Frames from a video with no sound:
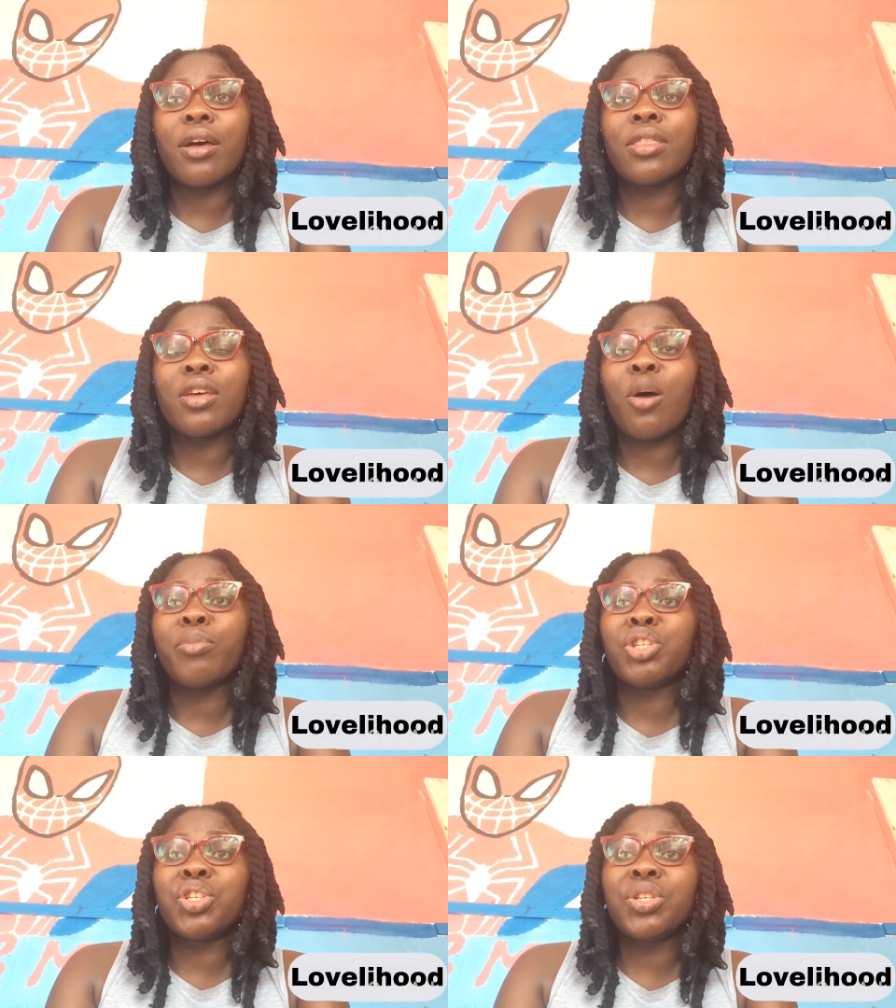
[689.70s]
the
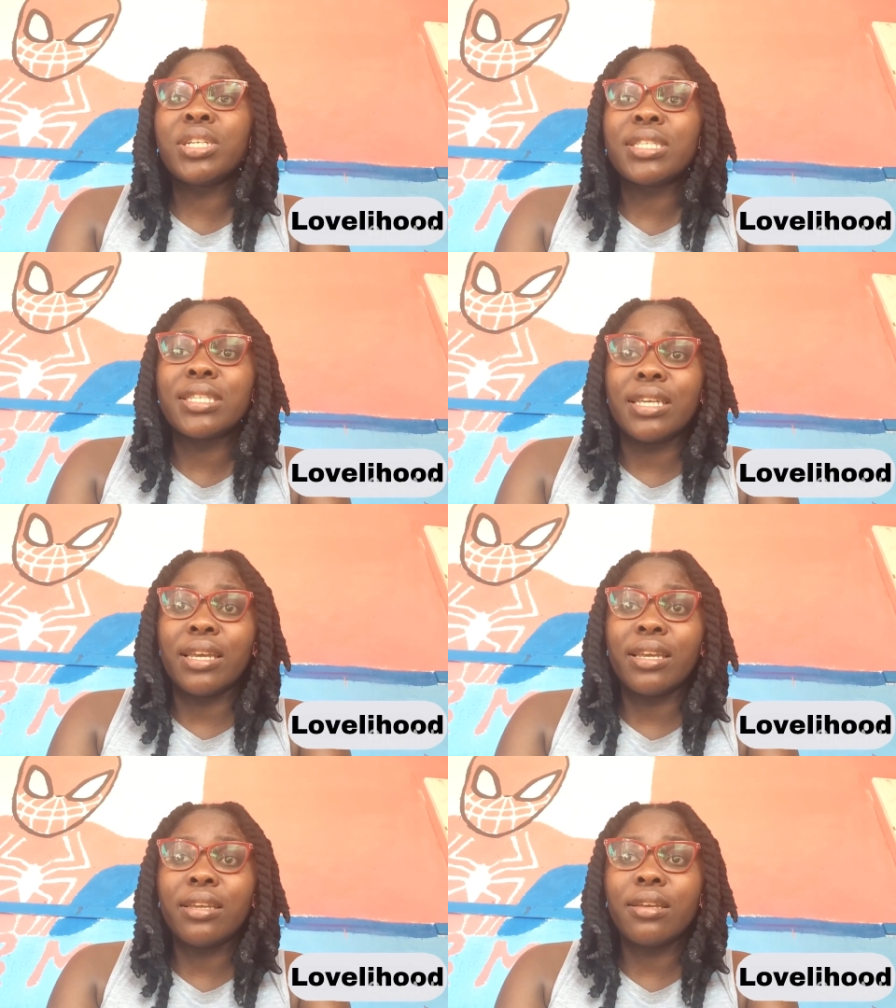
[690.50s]

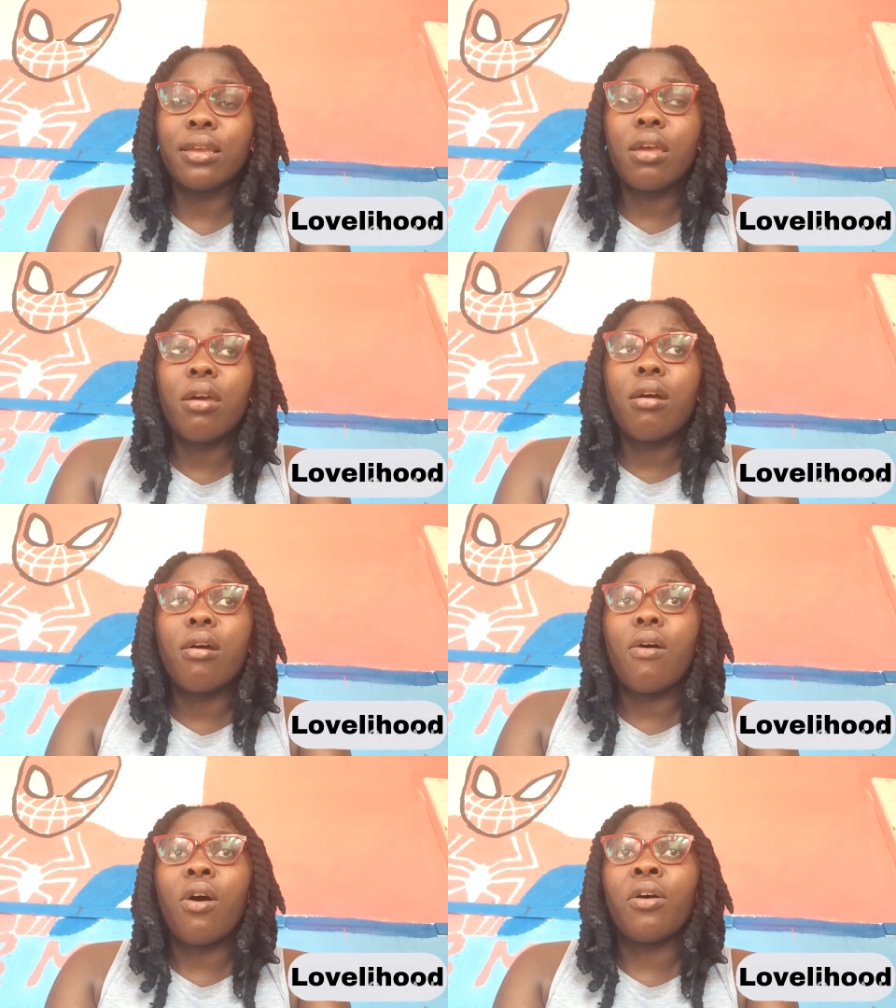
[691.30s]
opportunity
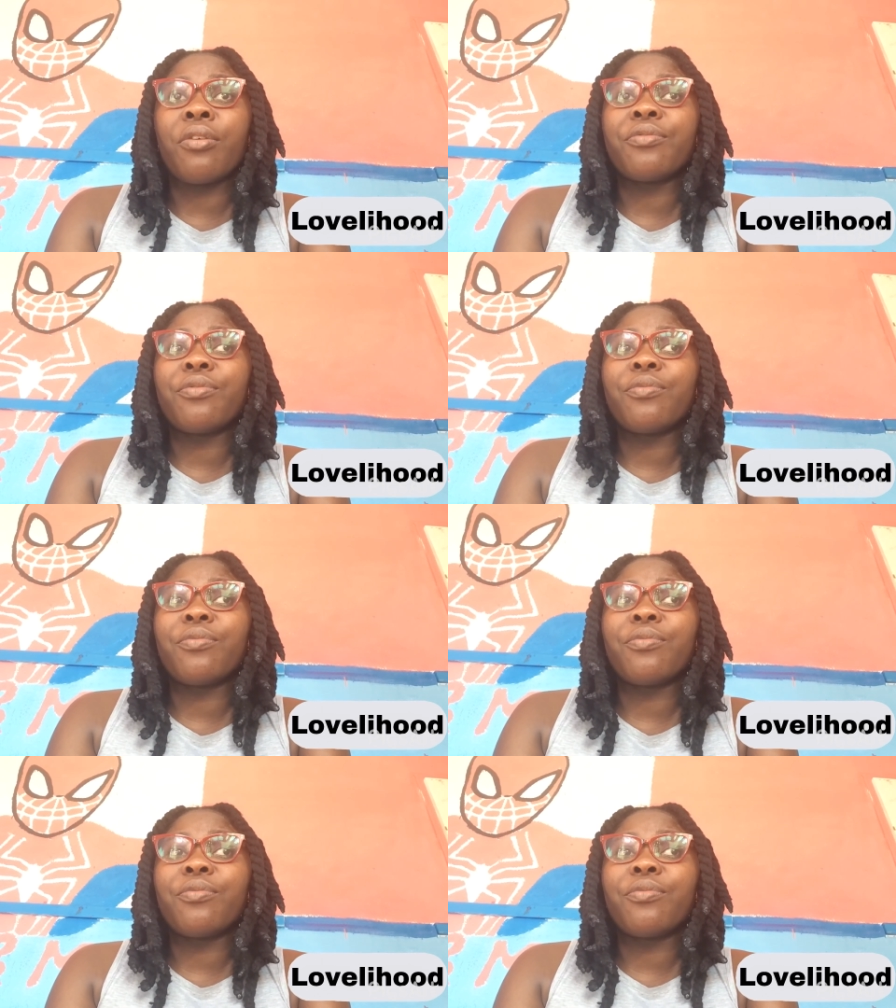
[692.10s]
of